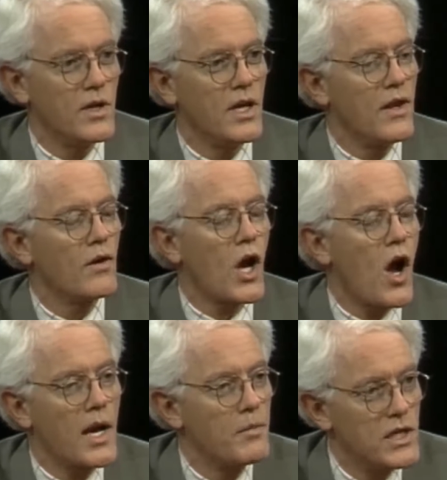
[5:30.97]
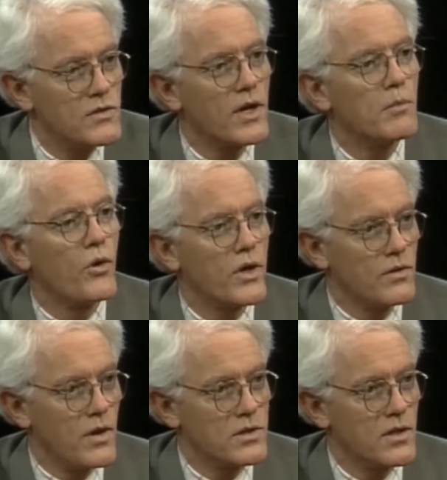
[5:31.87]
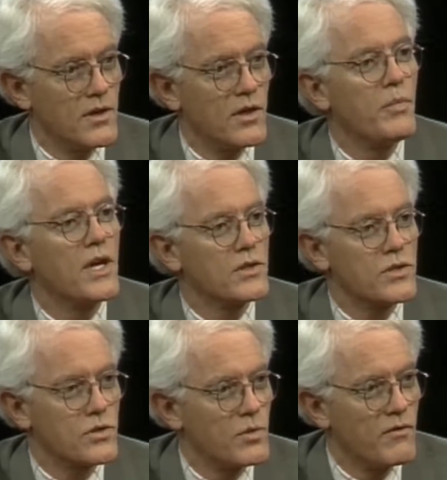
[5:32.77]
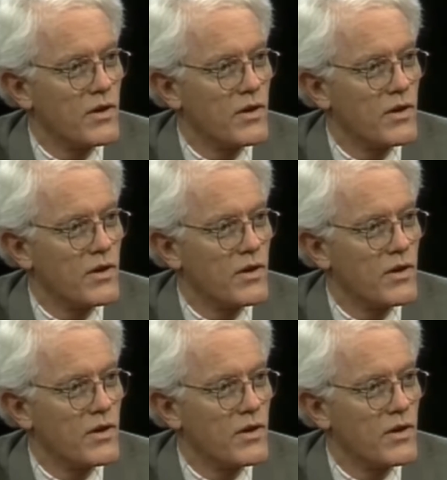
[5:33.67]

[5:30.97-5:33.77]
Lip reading: Their economy is very important to us. They're a big consumer,